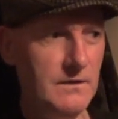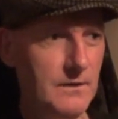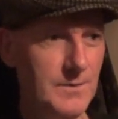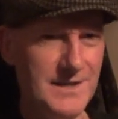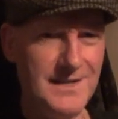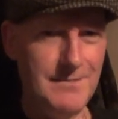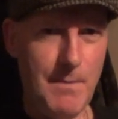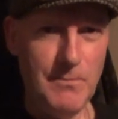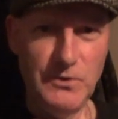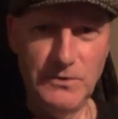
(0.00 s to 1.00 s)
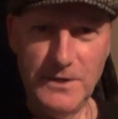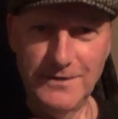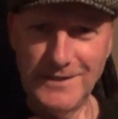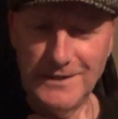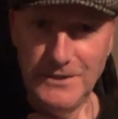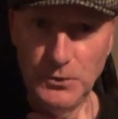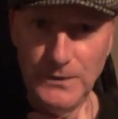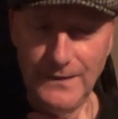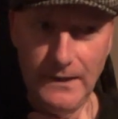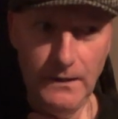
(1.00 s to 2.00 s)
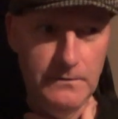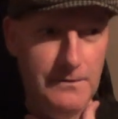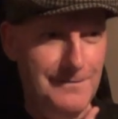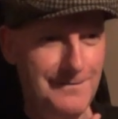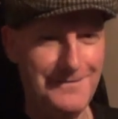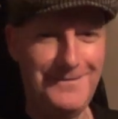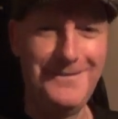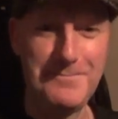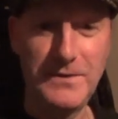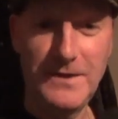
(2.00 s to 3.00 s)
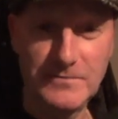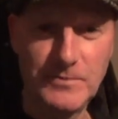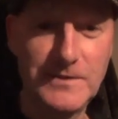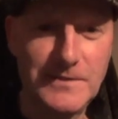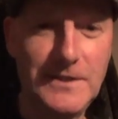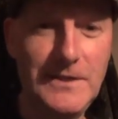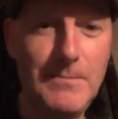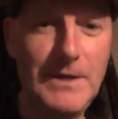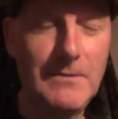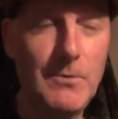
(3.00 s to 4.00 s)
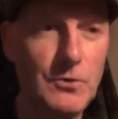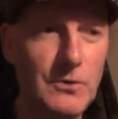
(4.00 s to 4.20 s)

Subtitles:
I can't remember exactly doing that, but that's what they're saying, you're making a